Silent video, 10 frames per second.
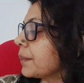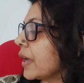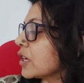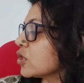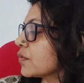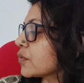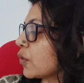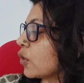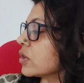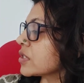Page of
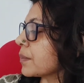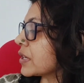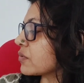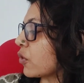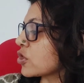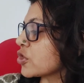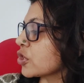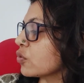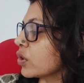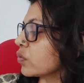Swords, somebody's
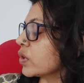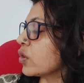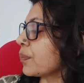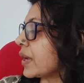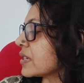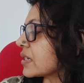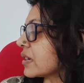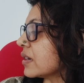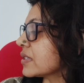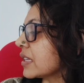watching you, Queen of
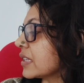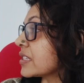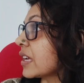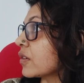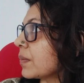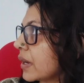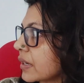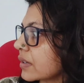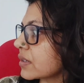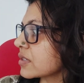Pentacles and the Ten of
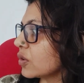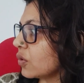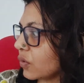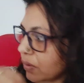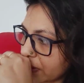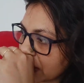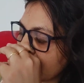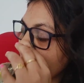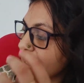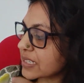Pentacles. So,
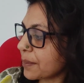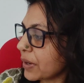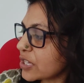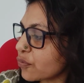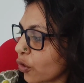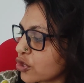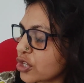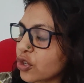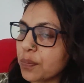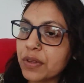somebody's
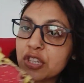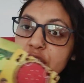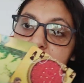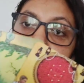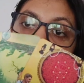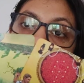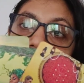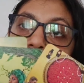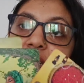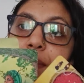watching your picture, somebody
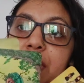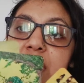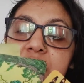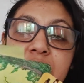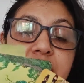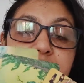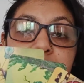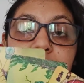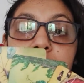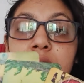is reminiscing